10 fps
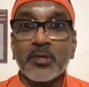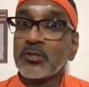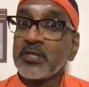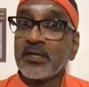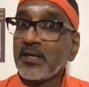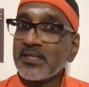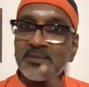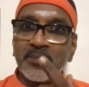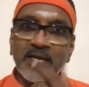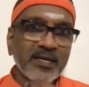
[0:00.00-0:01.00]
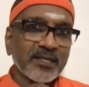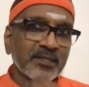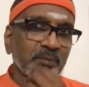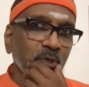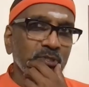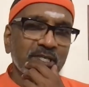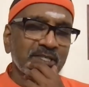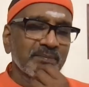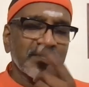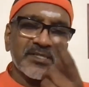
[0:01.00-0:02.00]
Because Shankara smiled at him, looked
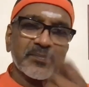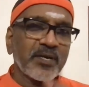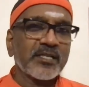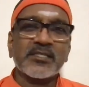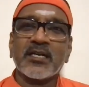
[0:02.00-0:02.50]
at him and smiled.